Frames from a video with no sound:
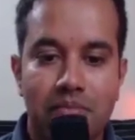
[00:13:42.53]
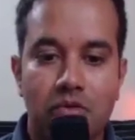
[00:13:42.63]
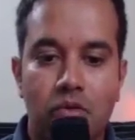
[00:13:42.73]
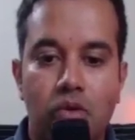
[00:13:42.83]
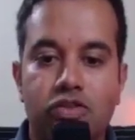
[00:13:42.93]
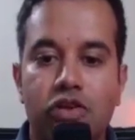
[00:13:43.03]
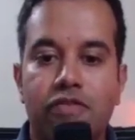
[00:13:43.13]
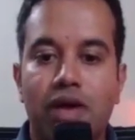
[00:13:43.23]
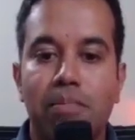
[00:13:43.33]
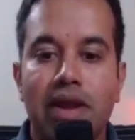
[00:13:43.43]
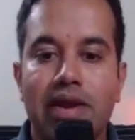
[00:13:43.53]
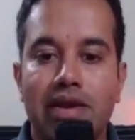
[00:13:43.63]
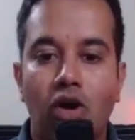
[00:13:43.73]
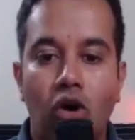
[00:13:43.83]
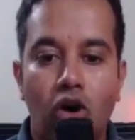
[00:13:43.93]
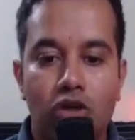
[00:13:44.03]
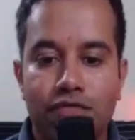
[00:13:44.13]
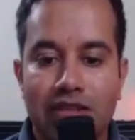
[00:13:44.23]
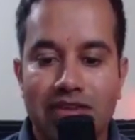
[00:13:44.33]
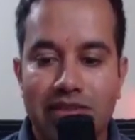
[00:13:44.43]
Once you have completed all of
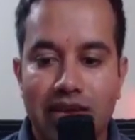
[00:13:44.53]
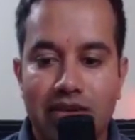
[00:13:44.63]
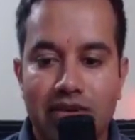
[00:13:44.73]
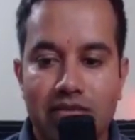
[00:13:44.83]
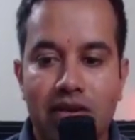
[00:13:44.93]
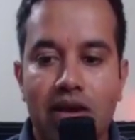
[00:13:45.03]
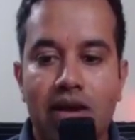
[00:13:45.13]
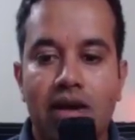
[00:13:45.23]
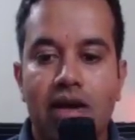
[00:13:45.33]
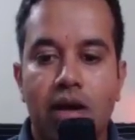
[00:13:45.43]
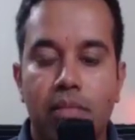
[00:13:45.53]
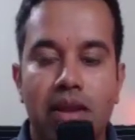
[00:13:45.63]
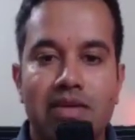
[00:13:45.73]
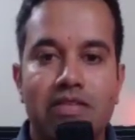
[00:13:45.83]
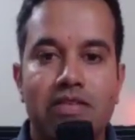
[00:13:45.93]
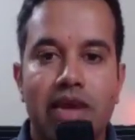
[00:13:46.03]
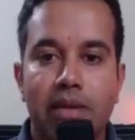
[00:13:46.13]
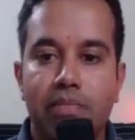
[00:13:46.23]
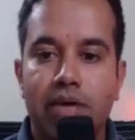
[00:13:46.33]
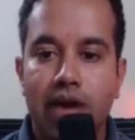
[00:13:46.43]
these areas, please
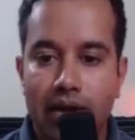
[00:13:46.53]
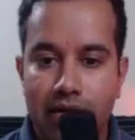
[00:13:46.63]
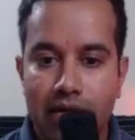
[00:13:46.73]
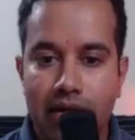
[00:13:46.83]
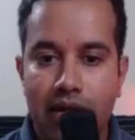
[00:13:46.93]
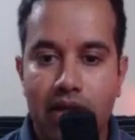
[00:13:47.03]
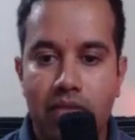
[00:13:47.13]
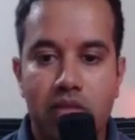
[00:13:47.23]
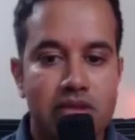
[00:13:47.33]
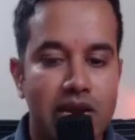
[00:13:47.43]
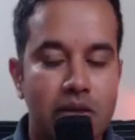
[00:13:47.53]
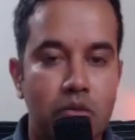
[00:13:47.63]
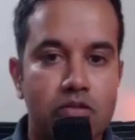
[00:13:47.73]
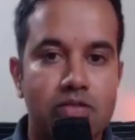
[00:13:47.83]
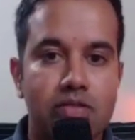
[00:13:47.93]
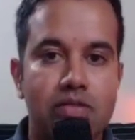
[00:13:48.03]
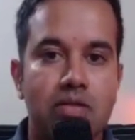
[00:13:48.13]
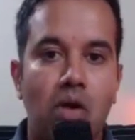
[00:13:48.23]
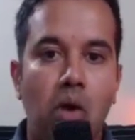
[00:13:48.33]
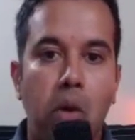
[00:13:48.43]
type done in the chat box.
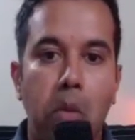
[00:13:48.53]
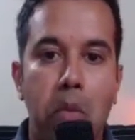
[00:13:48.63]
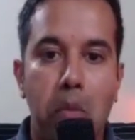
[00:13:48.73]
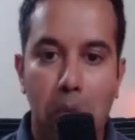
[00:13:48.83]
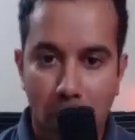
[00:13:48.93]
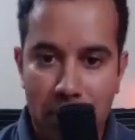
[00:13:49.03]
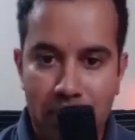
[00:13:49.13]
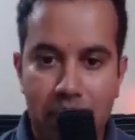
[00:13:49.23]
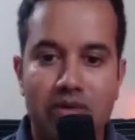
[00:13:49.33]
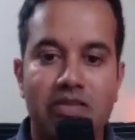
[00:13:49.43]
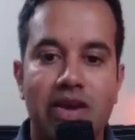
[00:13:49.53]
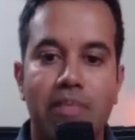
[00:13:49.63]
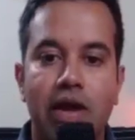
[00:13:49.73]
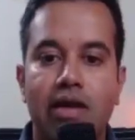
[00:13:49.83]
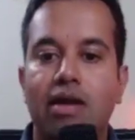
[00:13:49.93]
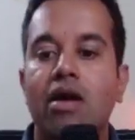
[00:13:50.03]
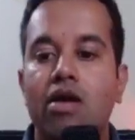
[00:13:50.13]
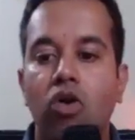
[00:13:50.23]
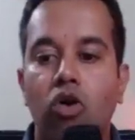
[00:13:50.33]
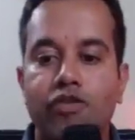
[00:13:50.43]
Please type done.
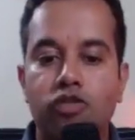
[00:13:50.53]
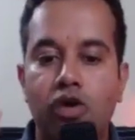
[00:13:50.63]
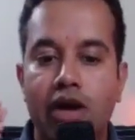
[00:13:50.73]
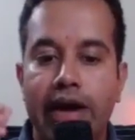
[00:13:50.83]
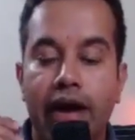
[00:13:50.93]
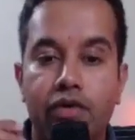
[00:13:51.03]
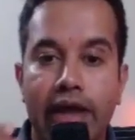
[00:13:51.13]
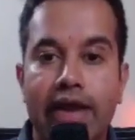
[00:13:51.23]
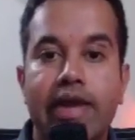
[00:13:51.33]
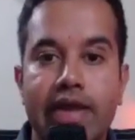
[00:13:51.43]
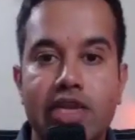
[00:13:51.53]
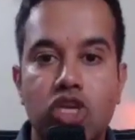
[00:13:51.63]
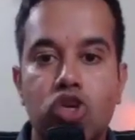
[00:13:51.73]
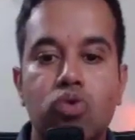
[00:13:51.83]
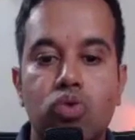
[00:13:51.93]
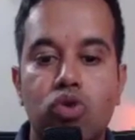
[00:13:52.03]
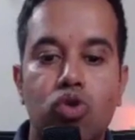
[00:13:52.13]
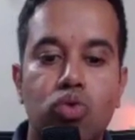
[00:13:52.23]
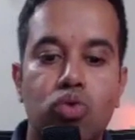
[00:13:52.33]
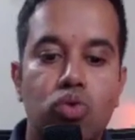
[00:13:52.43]
Also, I would encourage you
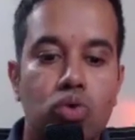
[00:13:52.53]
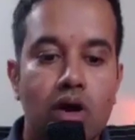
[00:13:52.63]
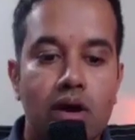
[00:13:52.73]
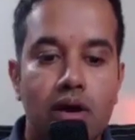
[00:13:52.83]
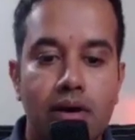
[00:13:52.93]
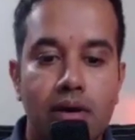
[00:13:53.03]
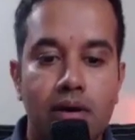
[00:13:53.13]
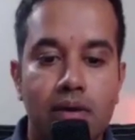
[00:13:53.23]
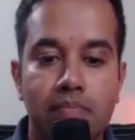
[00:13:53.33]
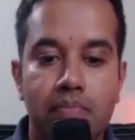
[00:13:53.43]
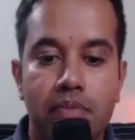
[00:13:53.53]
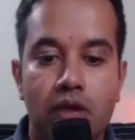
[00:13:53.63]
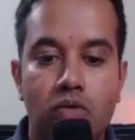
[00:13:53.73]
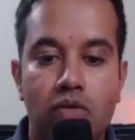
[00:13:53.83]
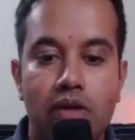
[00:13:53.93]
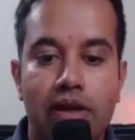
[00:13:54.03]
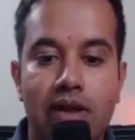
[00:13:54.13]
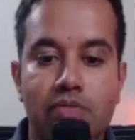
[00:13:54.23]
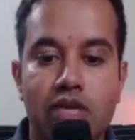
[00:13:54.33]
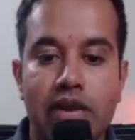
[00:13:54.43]
to keep
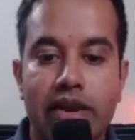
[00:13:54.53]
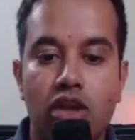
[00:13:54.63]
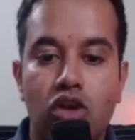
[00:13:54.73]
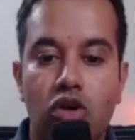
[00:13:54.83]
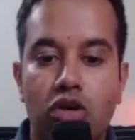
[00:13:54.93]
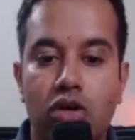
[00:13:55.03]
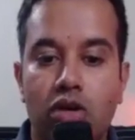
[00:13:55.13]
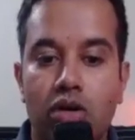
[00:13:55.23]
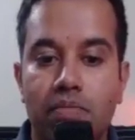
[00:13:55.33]
sharing your